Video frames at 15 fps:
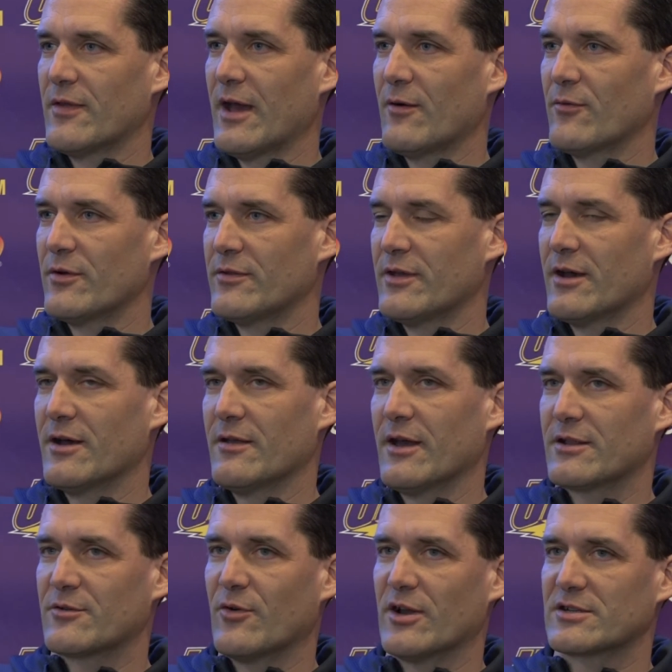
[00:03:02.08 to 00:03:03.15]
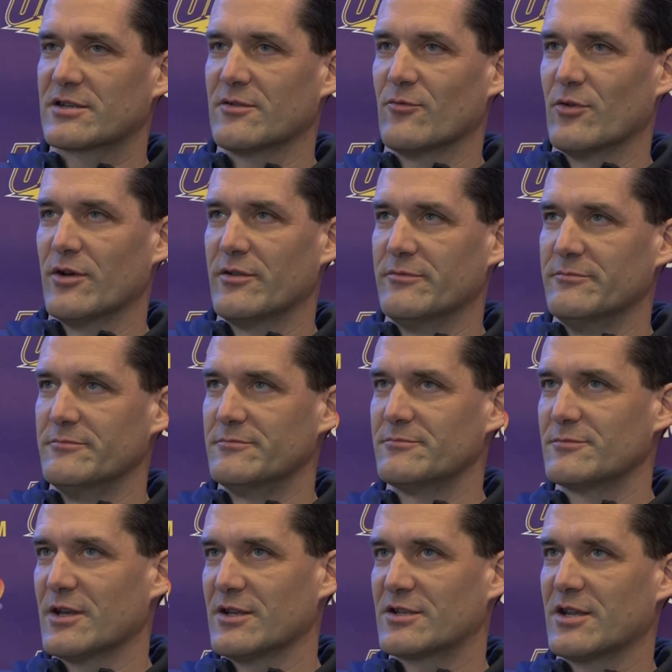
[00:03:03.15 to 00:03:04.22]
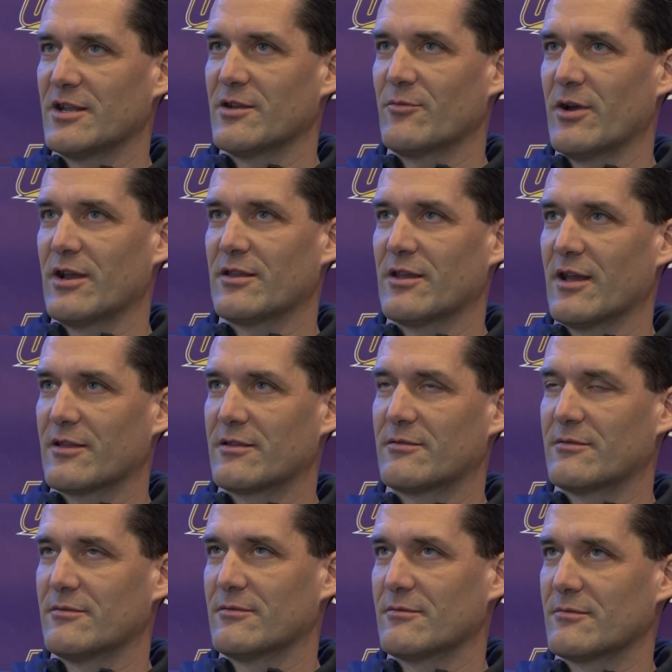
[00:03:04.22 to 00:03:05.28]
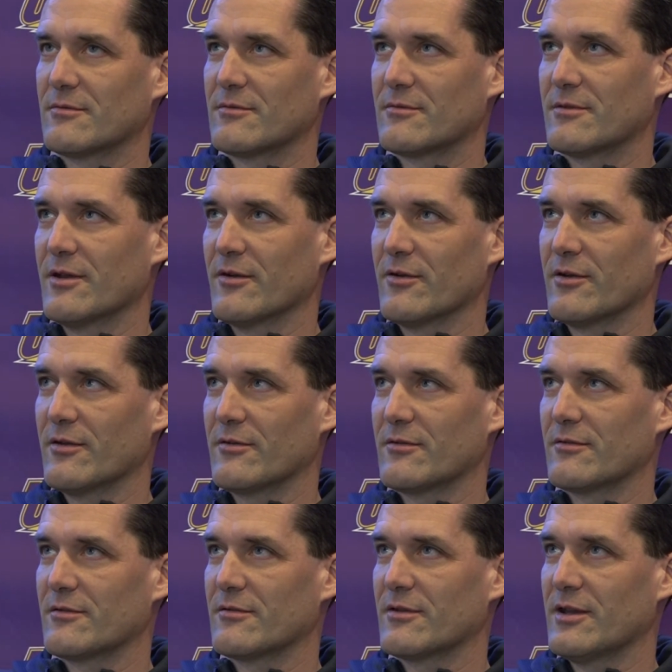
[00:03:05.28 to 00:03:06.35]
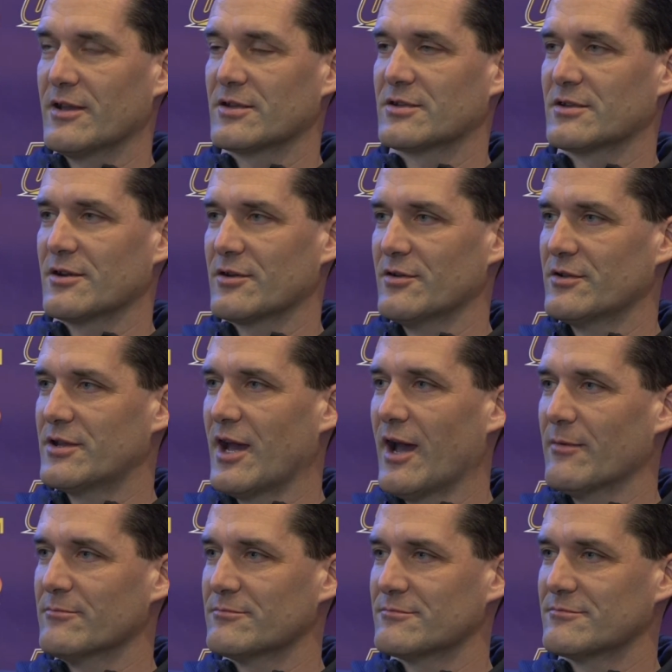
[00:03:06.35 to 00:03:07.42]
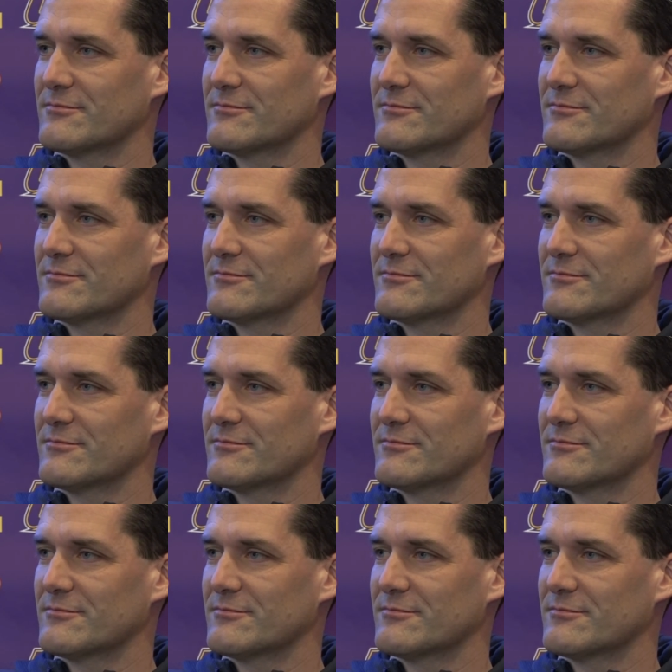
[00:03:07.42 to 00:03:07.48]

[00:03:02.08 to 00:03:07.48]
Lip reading: That question would insinuate that there is a good time,